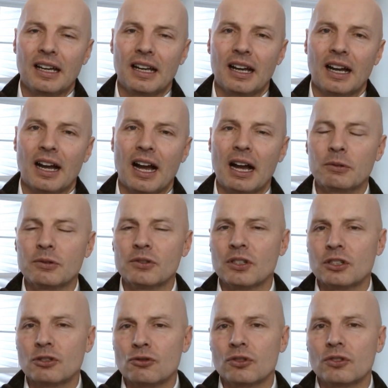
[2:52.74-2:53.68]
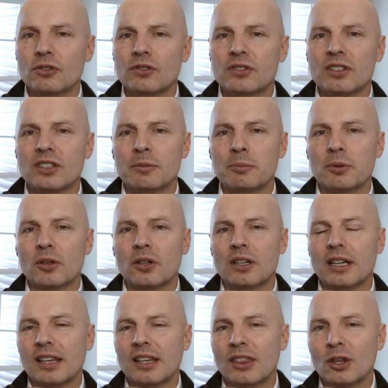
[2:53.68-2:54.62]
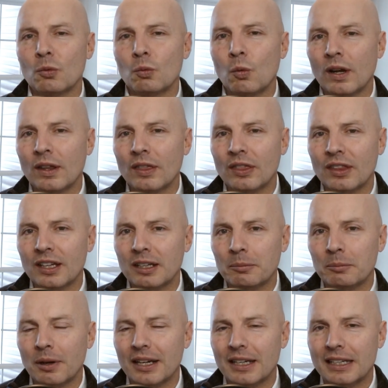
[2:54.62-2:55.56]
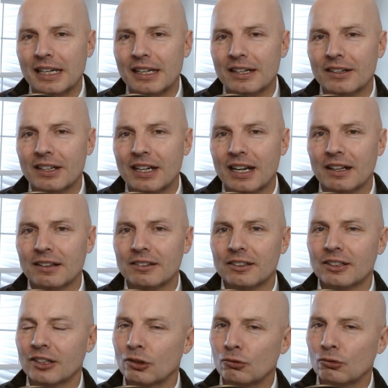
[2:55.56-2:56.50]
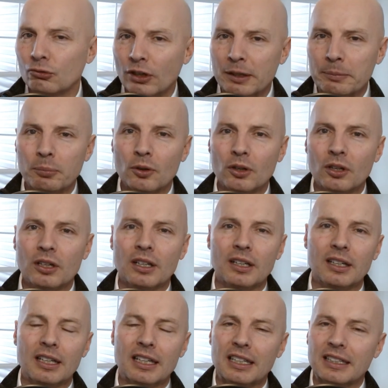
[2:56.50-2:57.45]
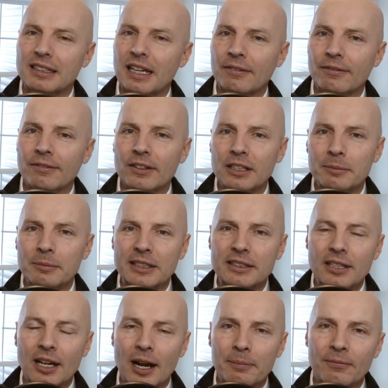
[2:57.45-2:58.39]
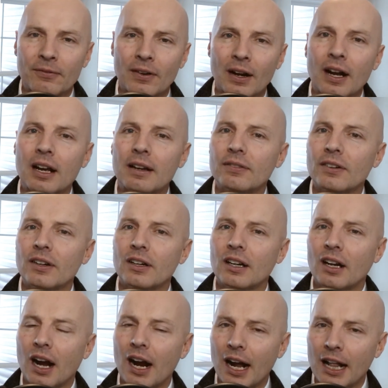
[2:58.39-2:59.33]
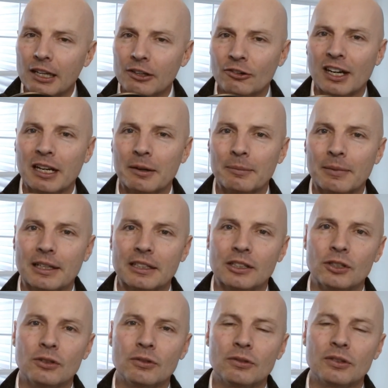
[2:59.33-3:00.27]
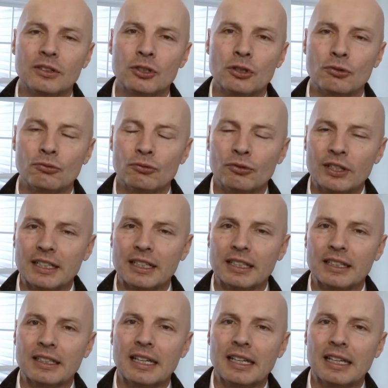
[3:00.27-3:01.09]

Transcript: I was introduced to the book, The One Thing by Gary Keller. Great book, definitely in my top 5. Highly recommend you to read it.